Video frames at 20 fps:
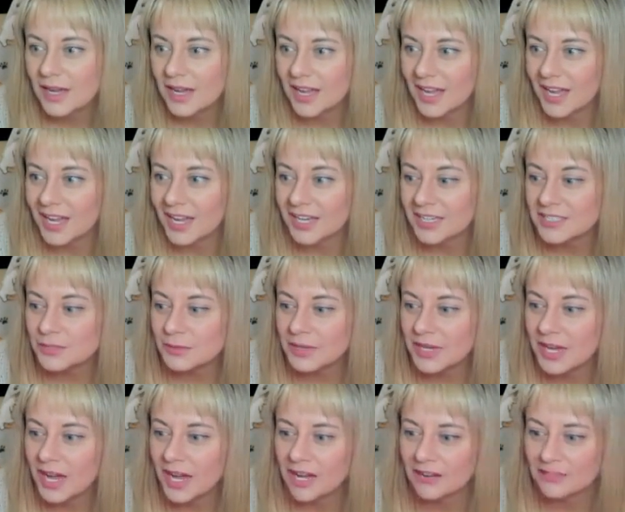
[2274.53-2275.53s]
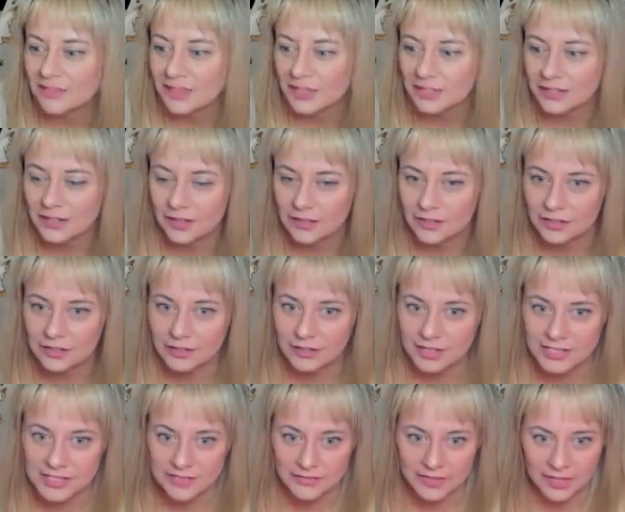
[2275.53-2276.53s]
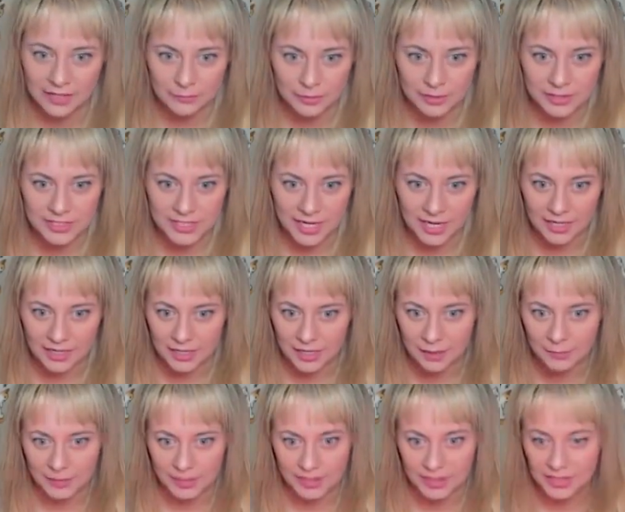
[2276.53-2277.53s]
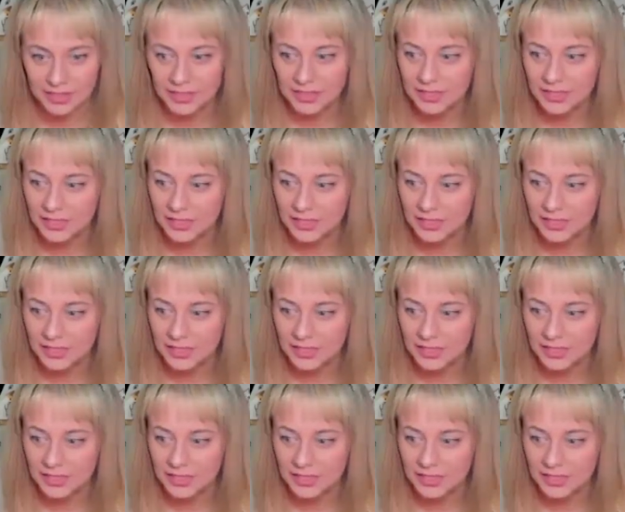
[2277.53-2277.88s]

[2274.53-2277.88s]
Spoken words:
And we have another aggressive animal attack coming.